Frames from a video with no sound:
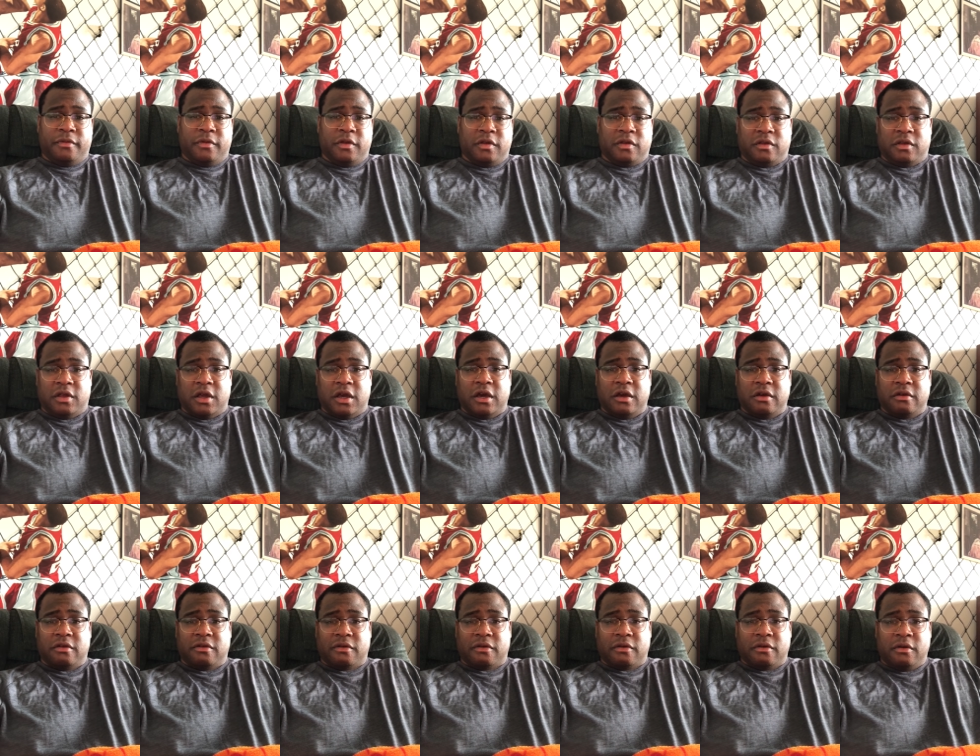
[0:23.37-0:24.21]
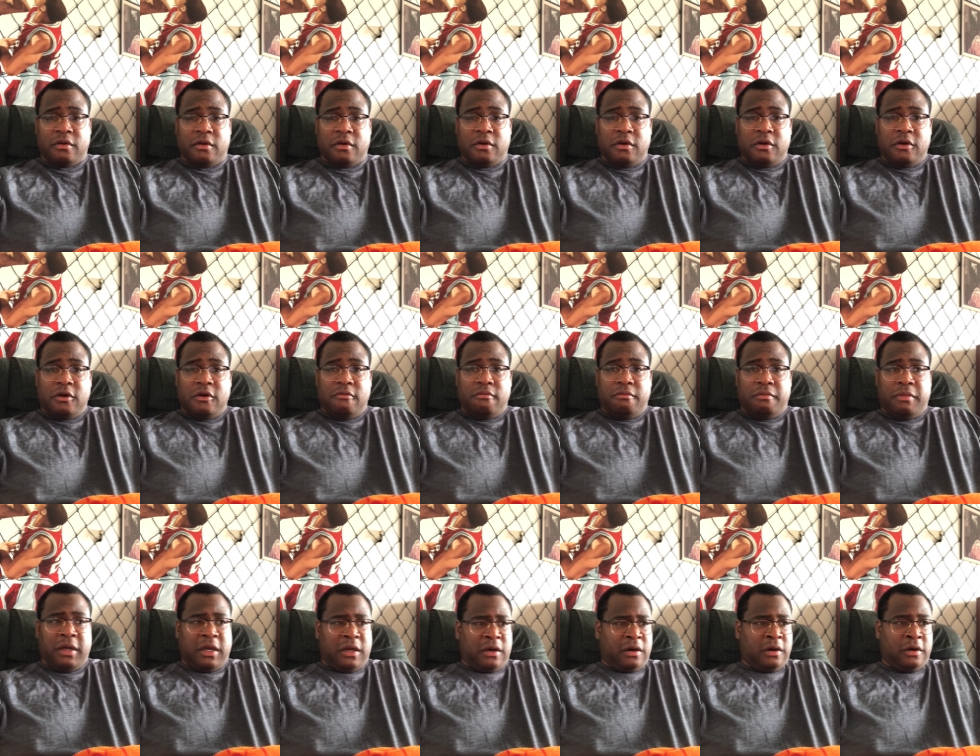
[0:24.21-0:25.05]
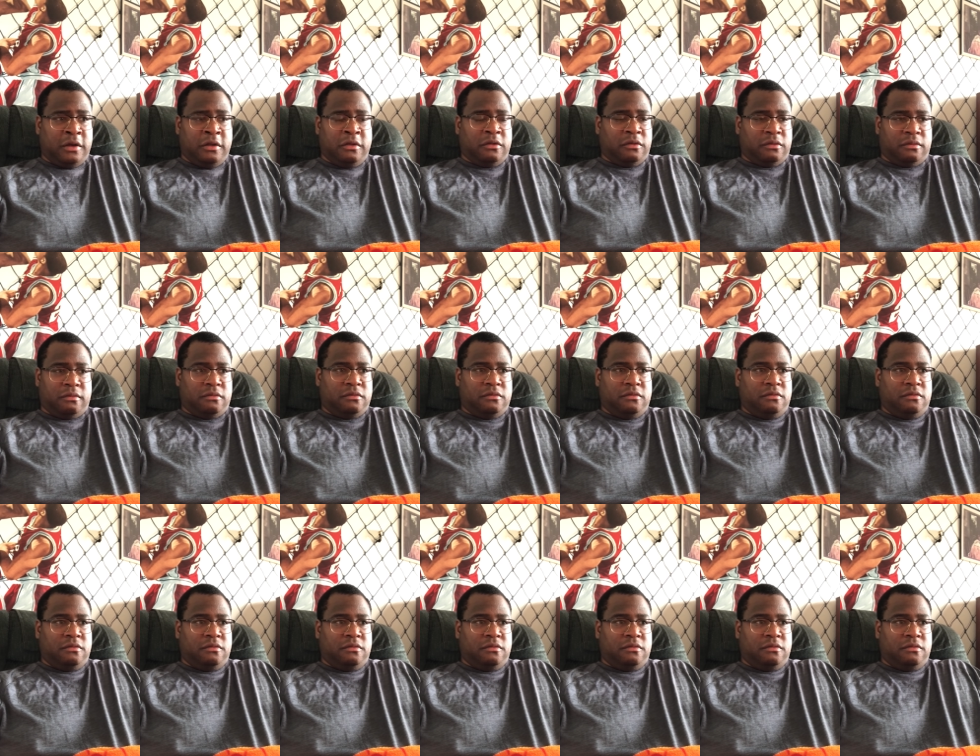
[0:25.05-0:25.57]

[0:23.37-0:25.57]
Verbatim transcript: the States because